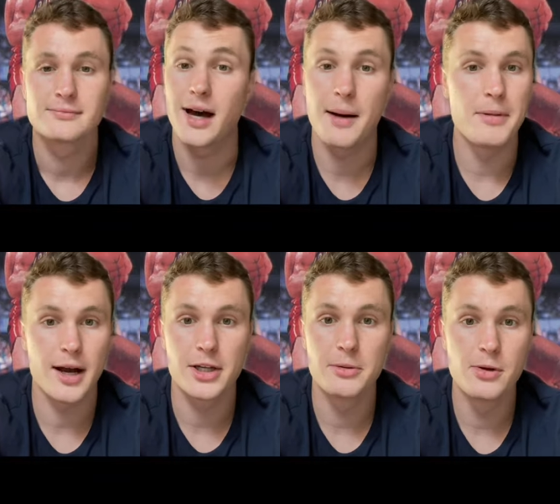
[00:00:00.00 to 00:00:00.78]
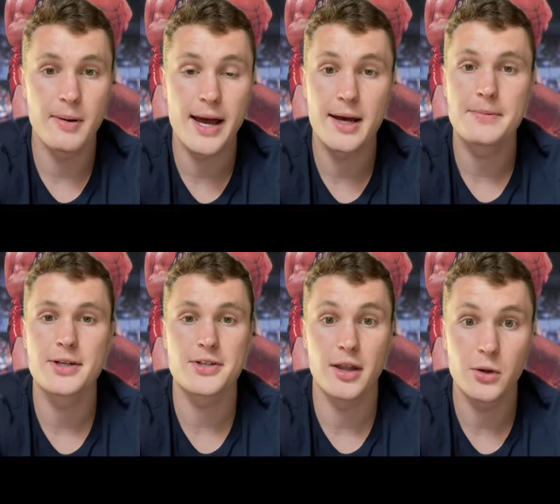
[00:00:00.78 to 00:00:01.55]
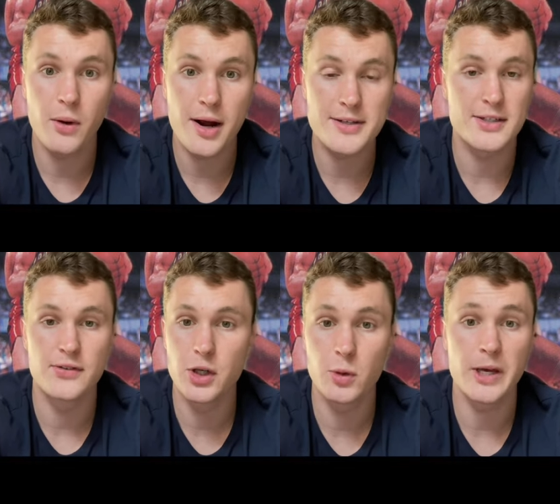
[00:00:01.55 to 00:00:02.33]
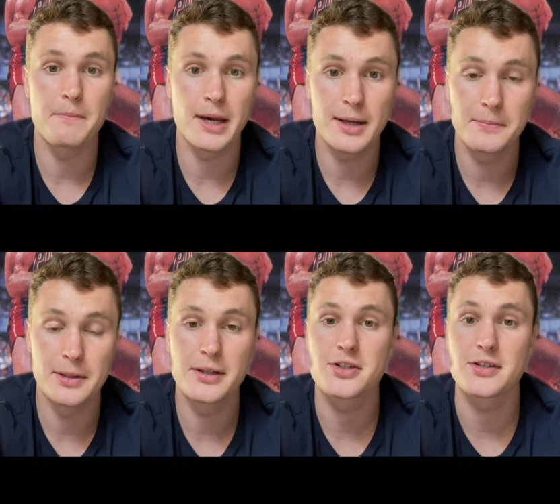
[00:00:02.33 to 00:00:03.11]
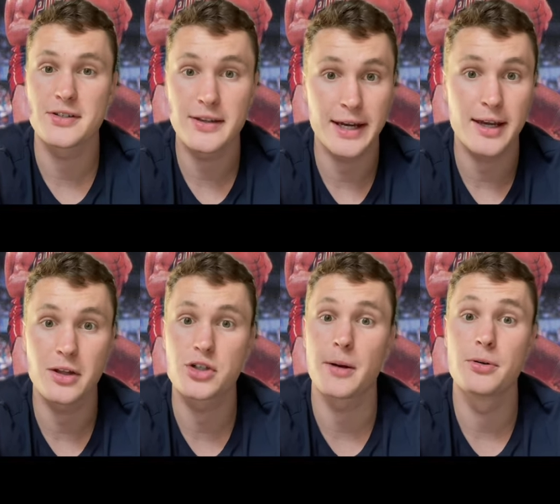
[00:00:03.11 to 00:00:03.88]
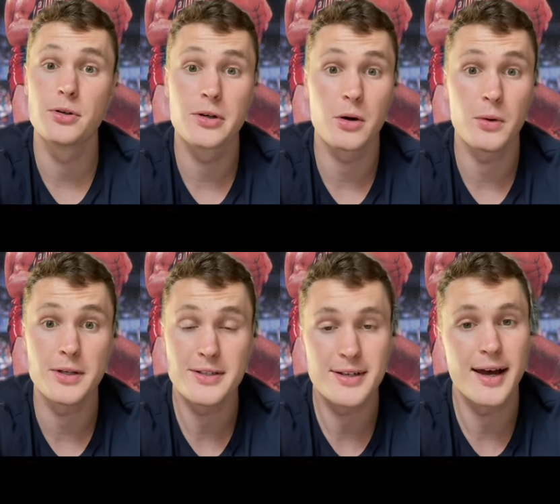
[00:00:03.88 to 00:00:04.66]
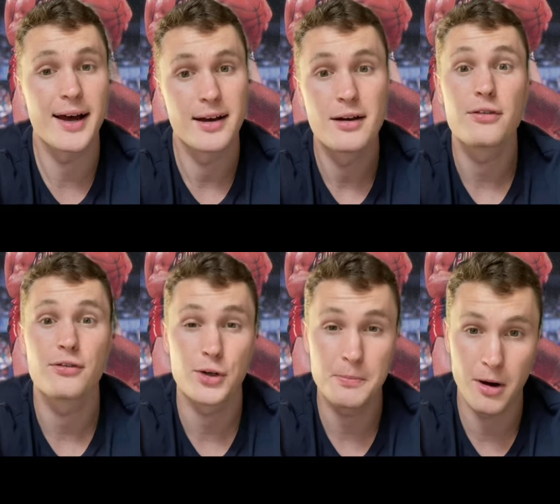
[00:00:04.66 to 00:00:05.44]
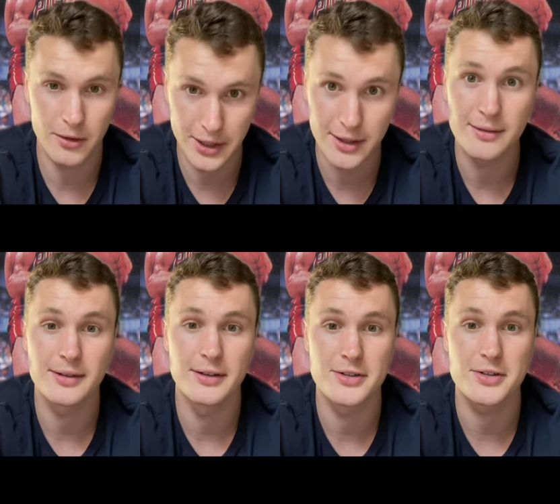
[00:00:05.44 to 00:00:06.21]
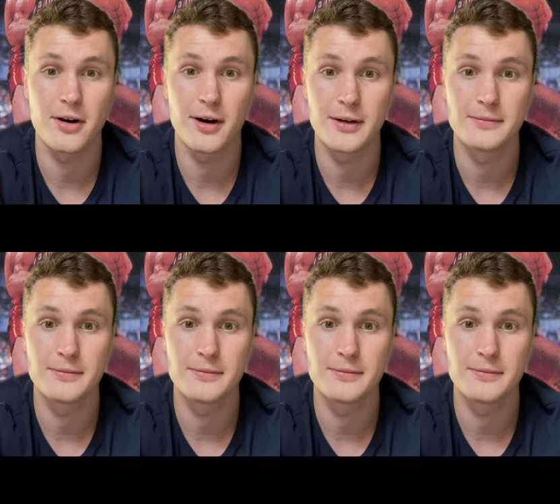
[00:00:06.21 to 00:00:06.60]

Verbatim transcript: I'm not gonna move my head because otherwise this video will get banned, but let's just say that Kelly Tripucka was uh, free balling it in this card.